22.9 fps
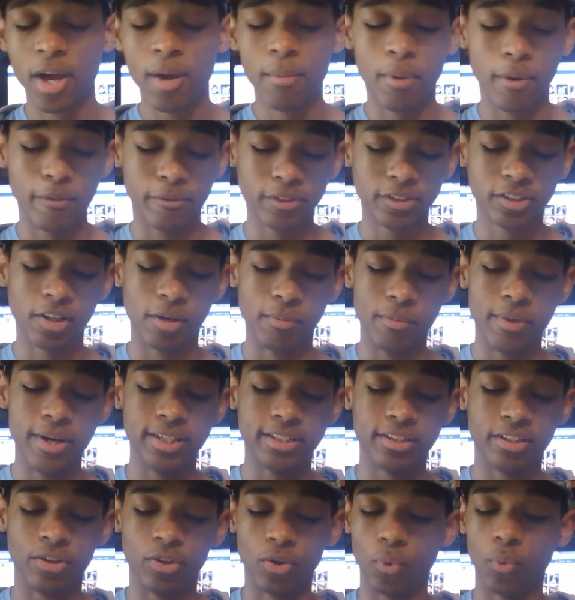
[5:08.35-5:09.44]
but for some
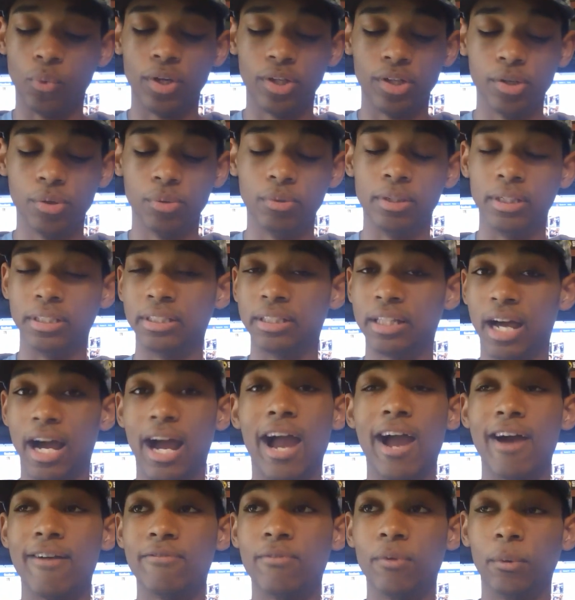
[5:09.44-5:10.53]
reason the Wii U does not
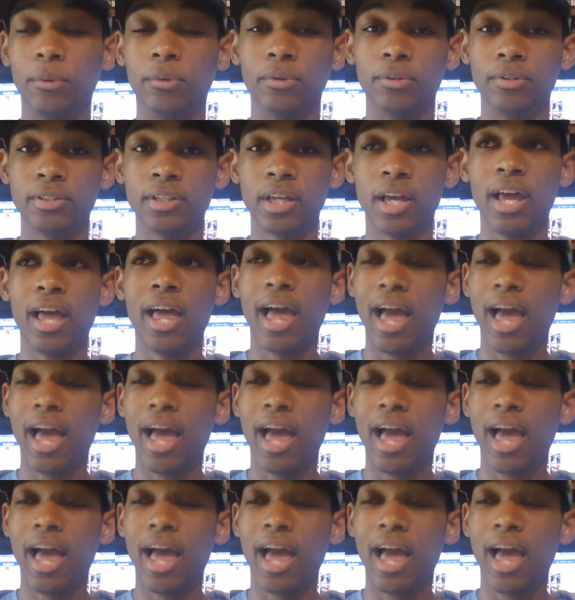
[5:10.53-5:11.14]
have folders